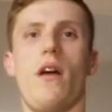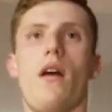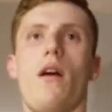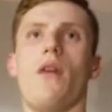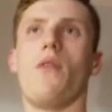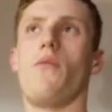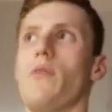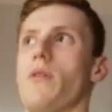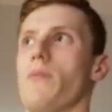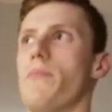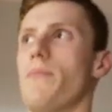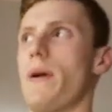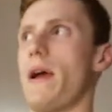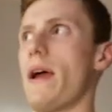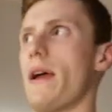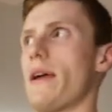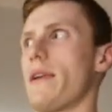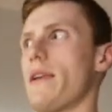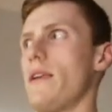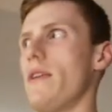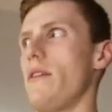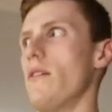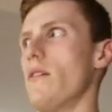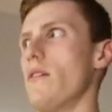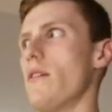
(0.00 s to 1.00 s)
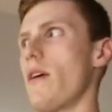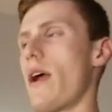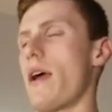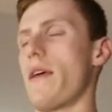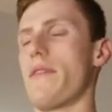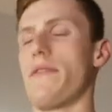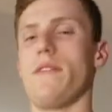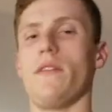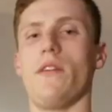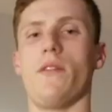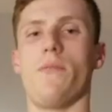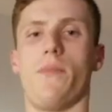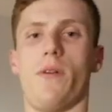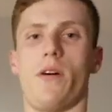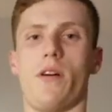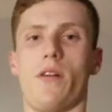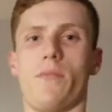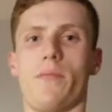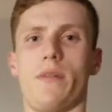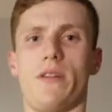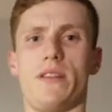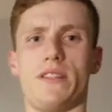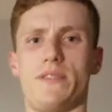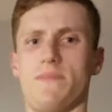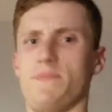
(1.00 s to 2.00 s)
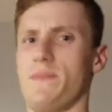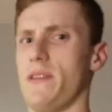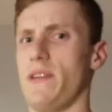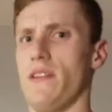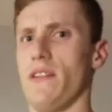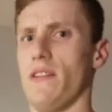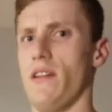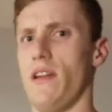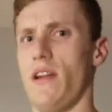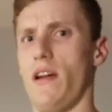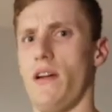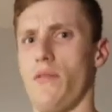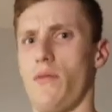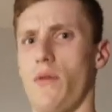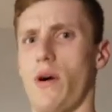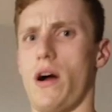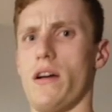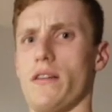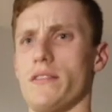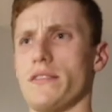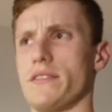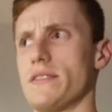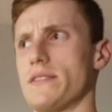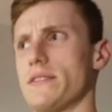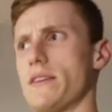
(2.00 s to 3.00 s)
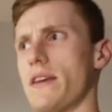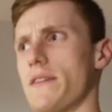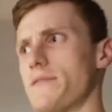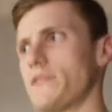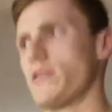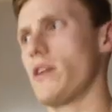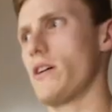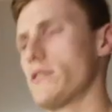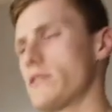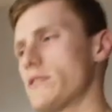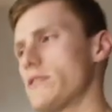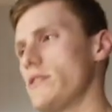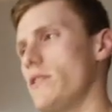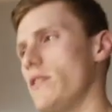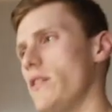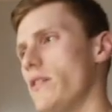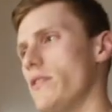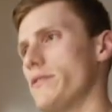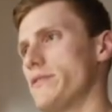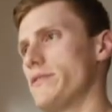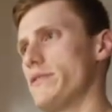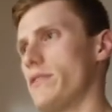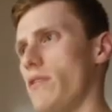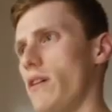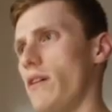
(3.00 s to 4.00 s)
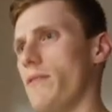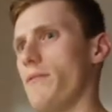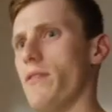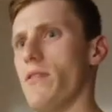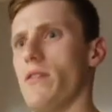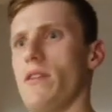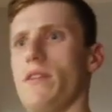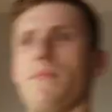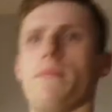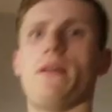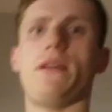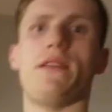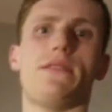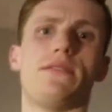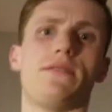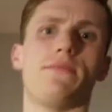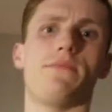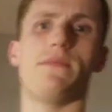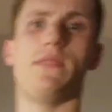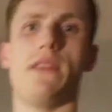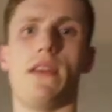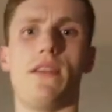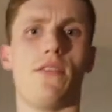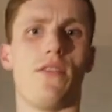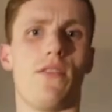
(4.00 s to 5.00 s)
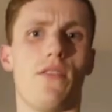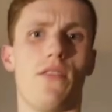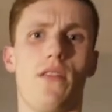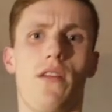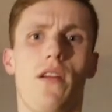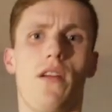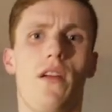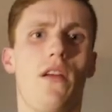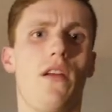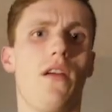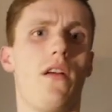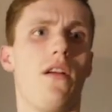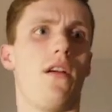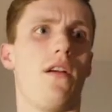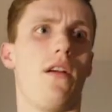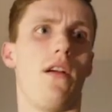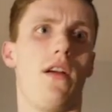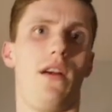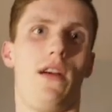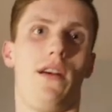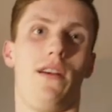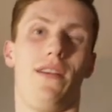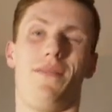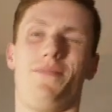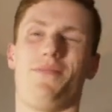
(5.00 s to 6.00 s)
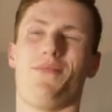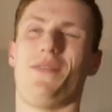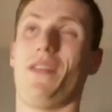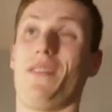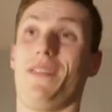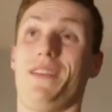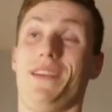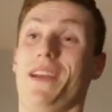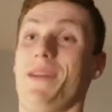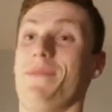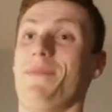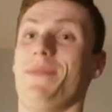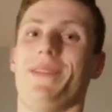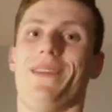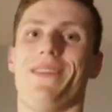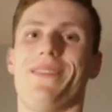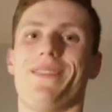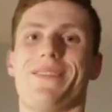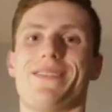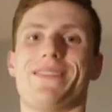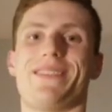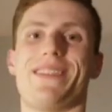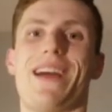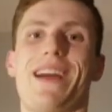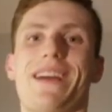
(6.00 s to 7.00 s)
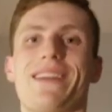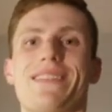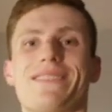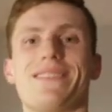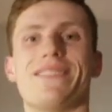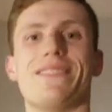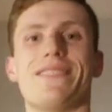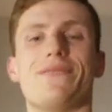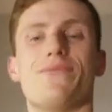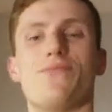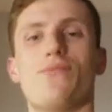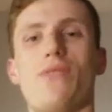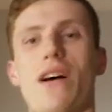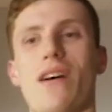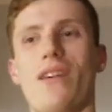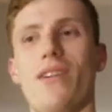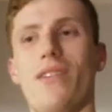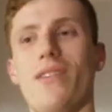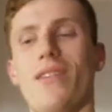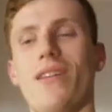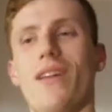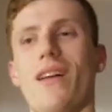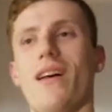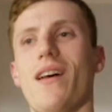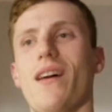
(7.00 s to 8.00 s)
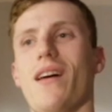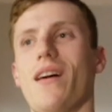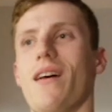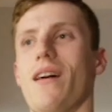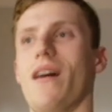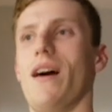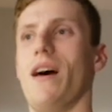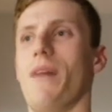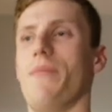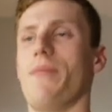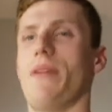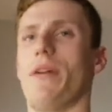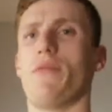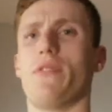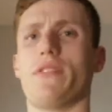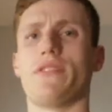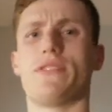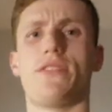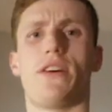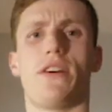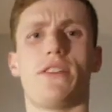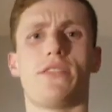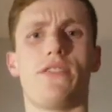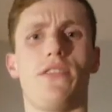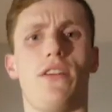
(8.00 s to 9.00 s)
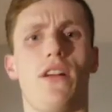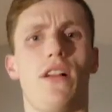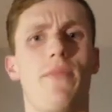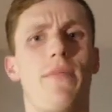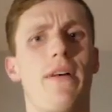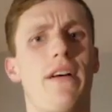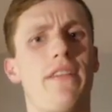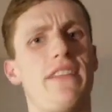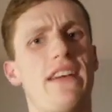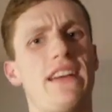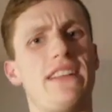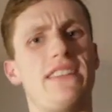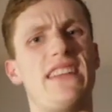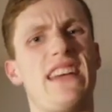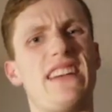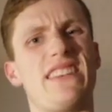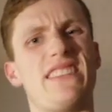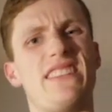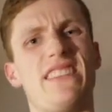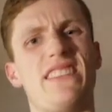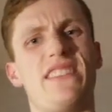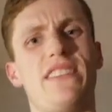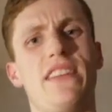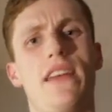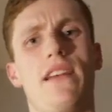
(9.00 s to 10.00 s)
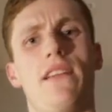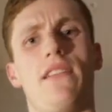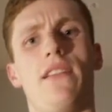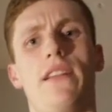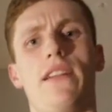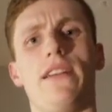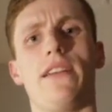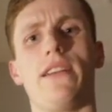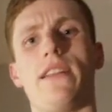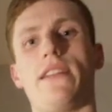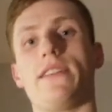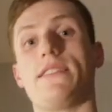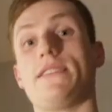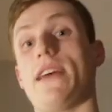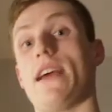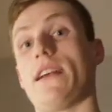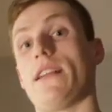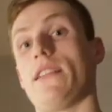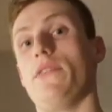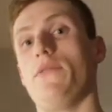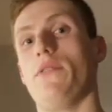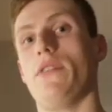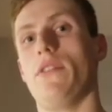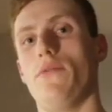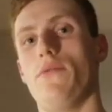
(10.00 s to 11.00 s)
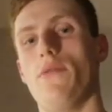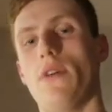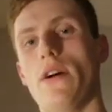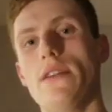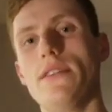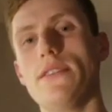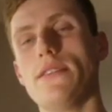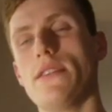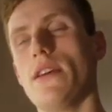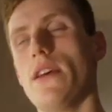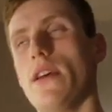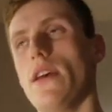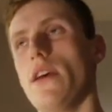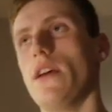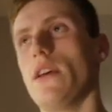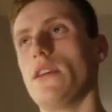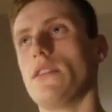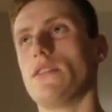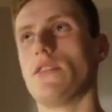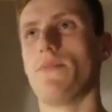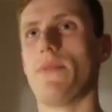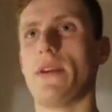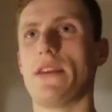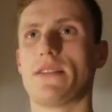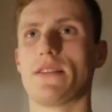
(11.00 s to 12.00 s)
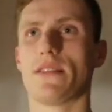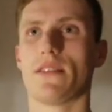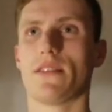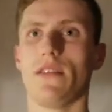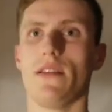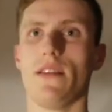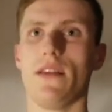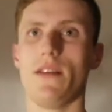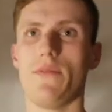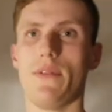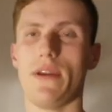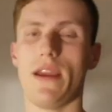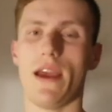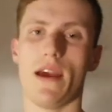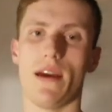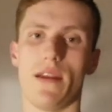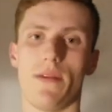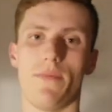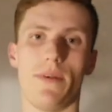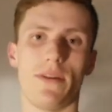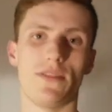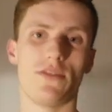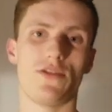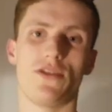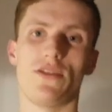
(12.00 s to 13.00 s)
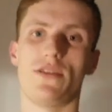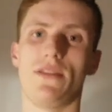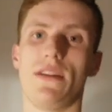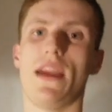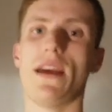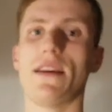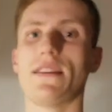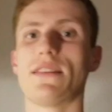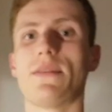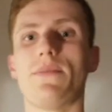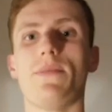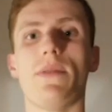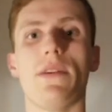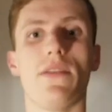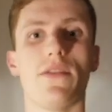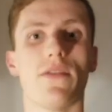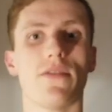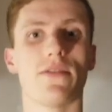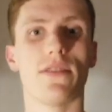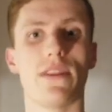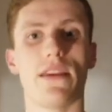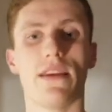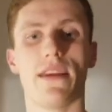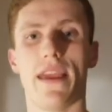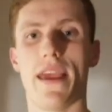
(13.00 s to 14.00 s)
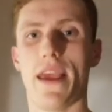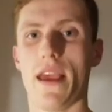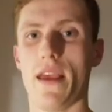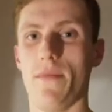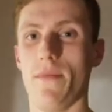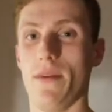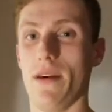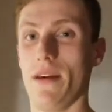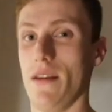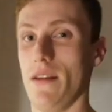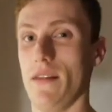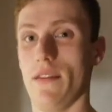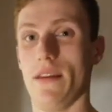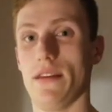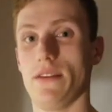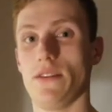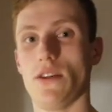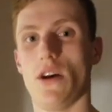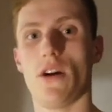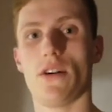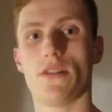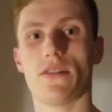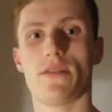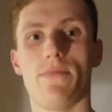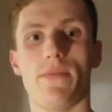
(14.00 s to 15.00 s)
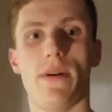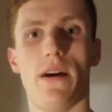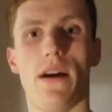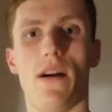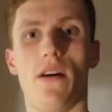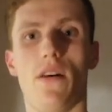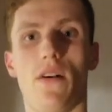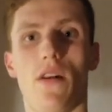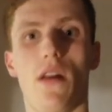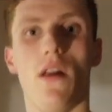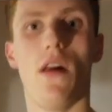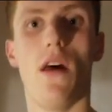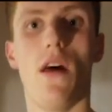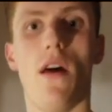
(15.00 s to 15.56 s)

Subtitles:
we're back here at the apartment. It's been a while since I've talked to y'all, so I've already made some dinner, probably a couple other snacks as well. But I want to talk to y'all about that Texas State Clinic and exactly what it was. So basically, we had a bunch of guest speakers that came in and they talked about